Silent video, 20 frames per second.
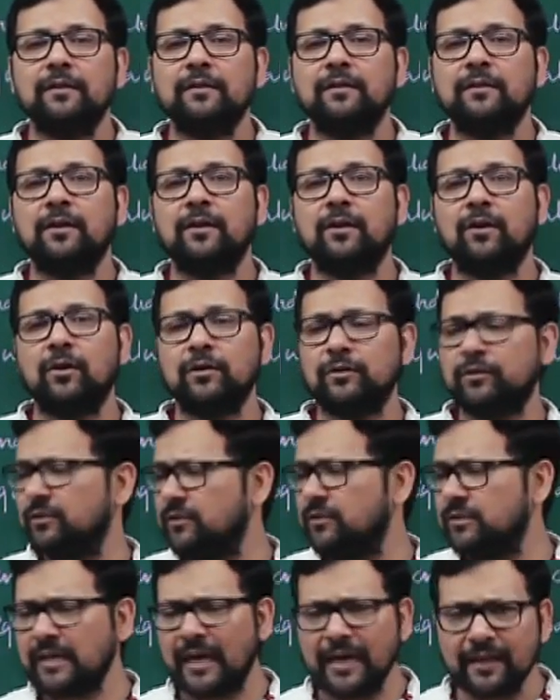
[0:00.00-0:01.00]
or in
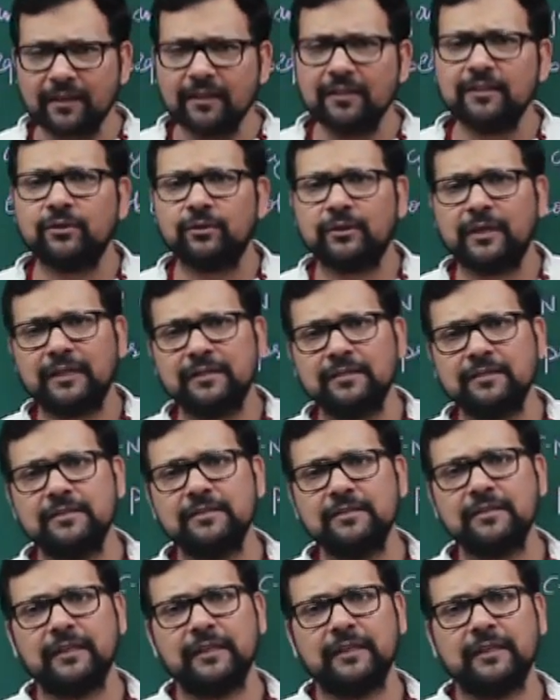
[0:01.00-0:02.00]
cycle you can
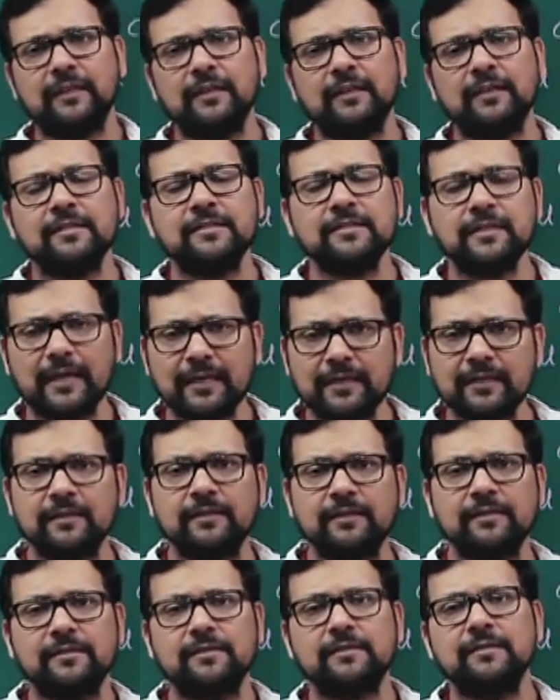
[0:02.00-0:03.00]
see, in
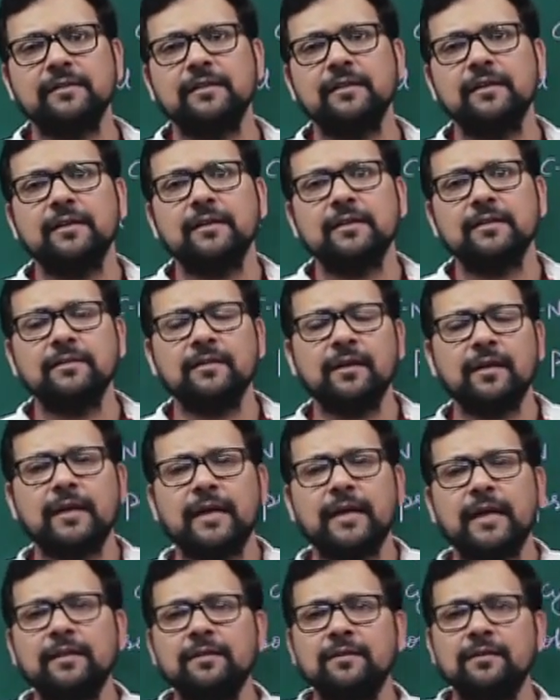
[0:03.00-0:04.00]
cycles, the
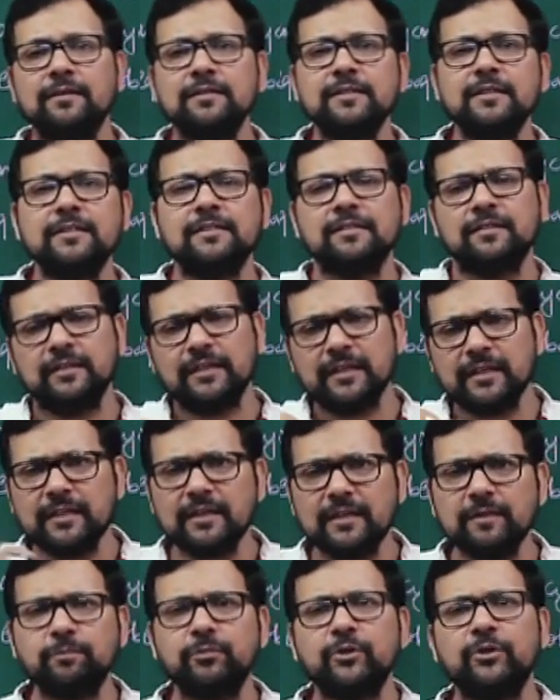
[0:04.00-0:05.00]
energy is
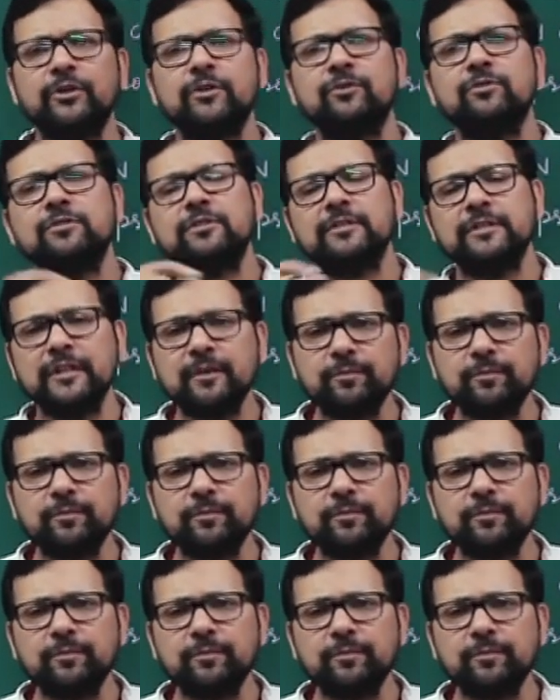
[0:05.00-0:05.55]
reproduced.